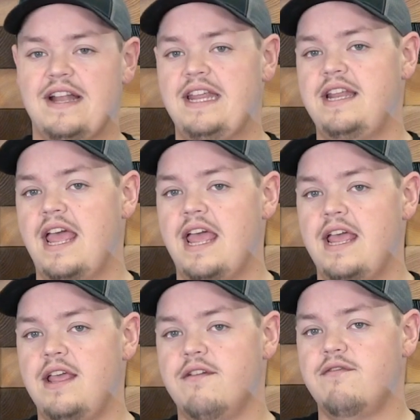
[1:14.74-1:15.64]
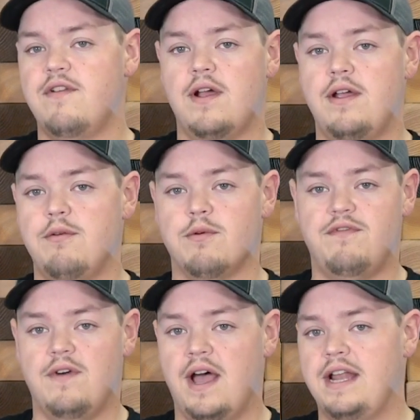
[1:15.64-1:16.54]
I need a very
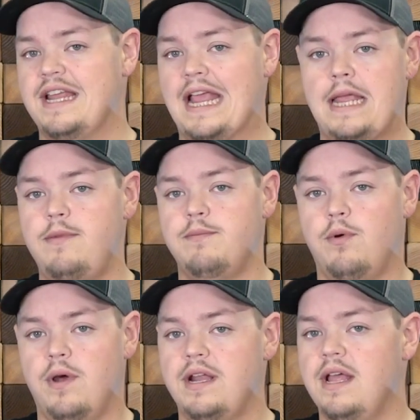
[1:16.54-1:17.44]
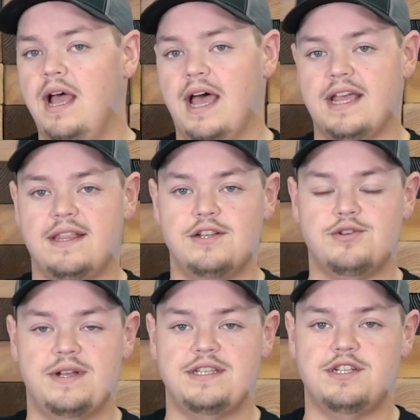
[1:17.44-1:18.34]
refined aiming point, I can then
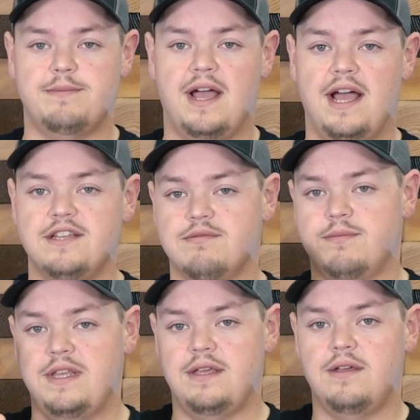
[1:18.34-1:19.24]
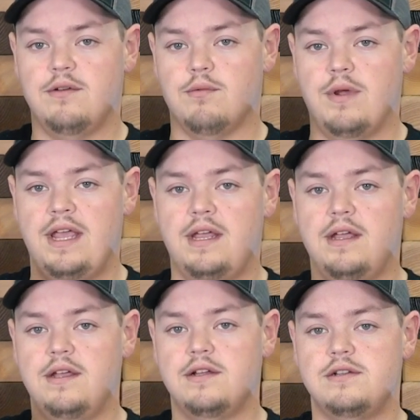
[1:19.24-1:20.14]
transition my eyes from the
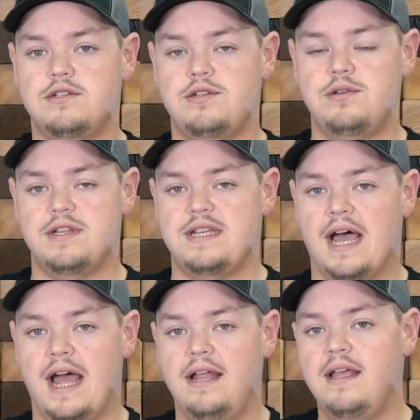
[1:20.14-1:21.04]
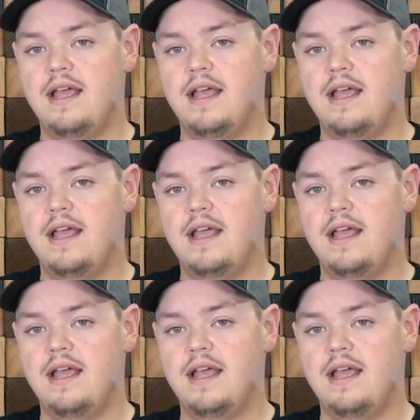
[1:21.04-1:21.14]
ring to the dot